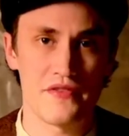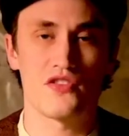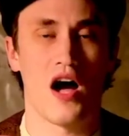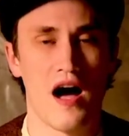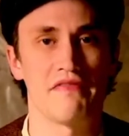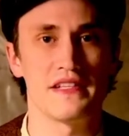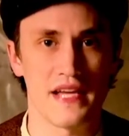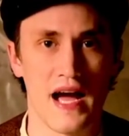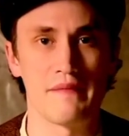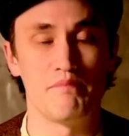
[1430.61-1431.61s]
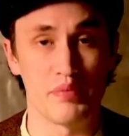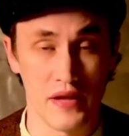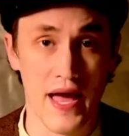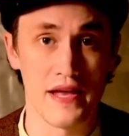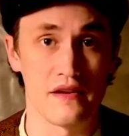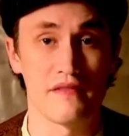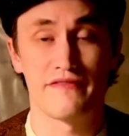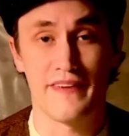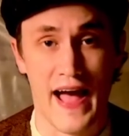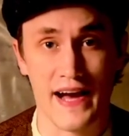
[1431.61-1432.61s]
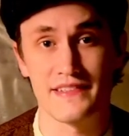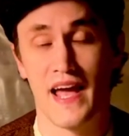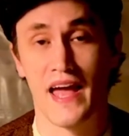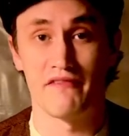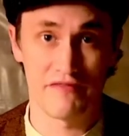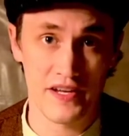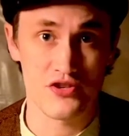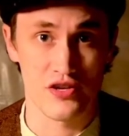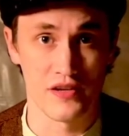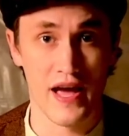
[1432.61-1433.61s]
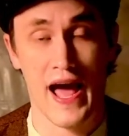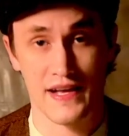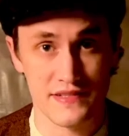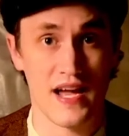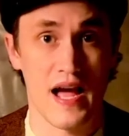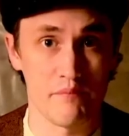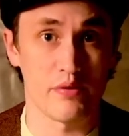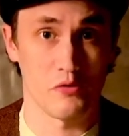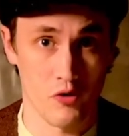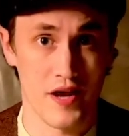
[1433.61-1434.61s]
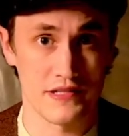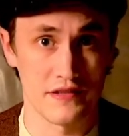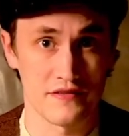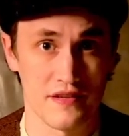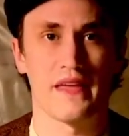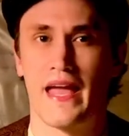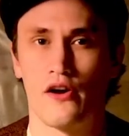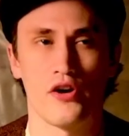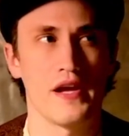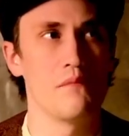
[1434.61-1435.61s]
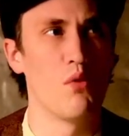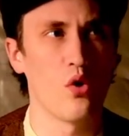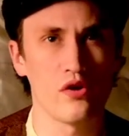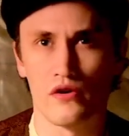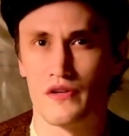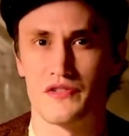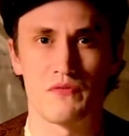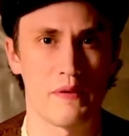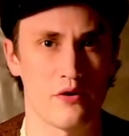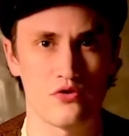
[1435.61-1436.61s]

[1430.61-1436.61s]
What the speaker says: oftentimes blend fact and fiction as time progresses, carrying moral and spiritual